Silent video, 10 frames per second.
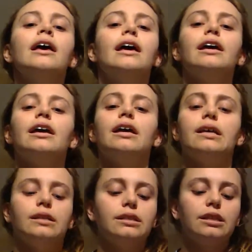
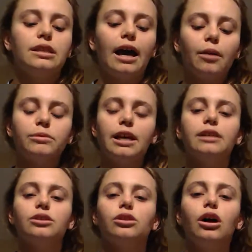And that
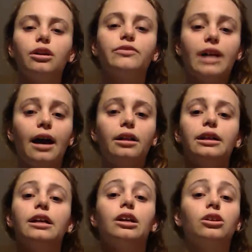takes a lot of
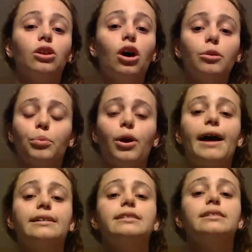talent and a lot of
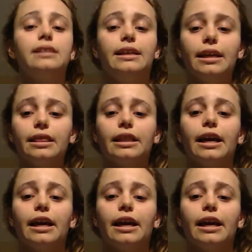practice to get